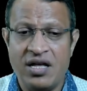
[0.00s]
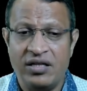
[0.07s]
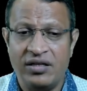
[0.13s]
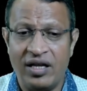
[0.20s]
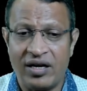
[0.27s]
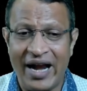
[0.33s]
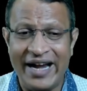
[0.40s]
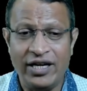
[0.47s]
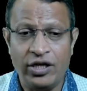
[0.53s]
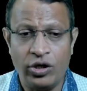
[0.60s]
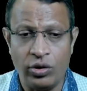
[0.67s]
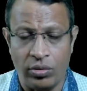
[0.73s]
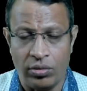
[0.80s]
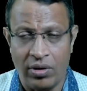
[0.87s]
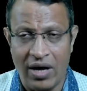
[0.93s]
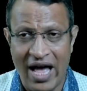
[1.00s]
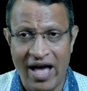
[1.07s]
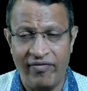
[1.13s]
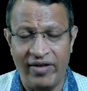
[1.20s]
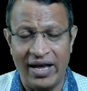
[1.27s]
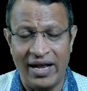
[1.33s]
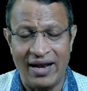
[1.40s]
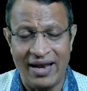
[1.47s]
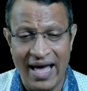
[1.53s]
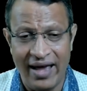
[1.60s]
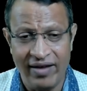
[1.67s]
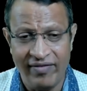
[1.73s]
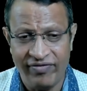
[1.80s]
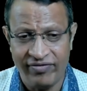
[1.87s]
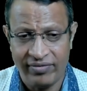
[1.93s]
the right to have a
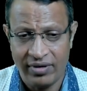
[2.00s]
life